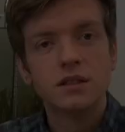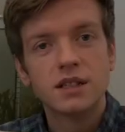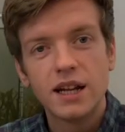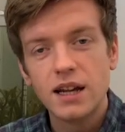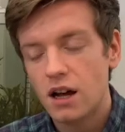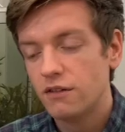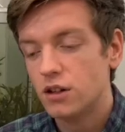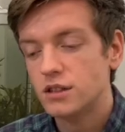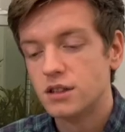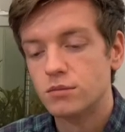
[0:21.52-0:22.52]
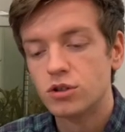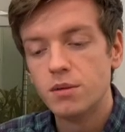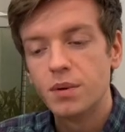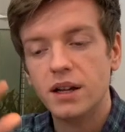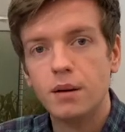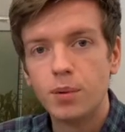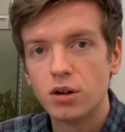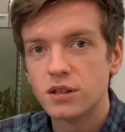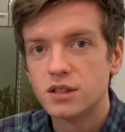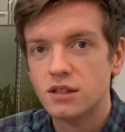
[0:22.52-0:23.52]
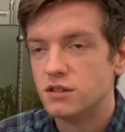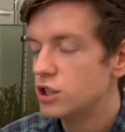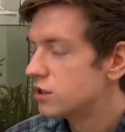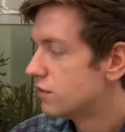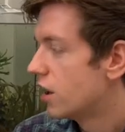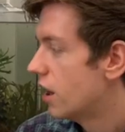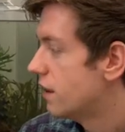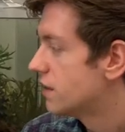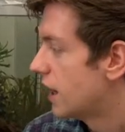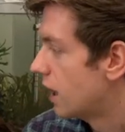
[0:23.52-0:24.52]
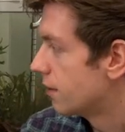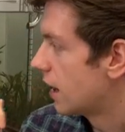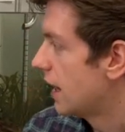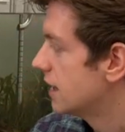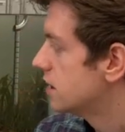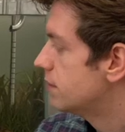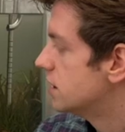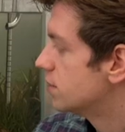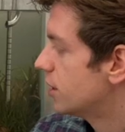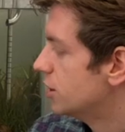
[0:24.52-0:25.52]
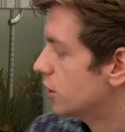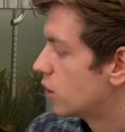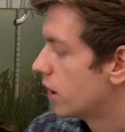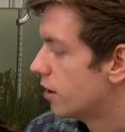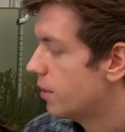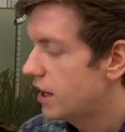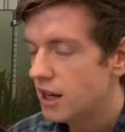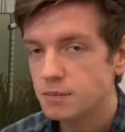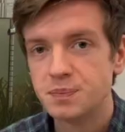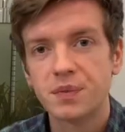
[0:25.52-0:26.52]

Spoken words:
Today I've got some shrimp in a box that's just arrived and I'm going to add them into my new aquarium here.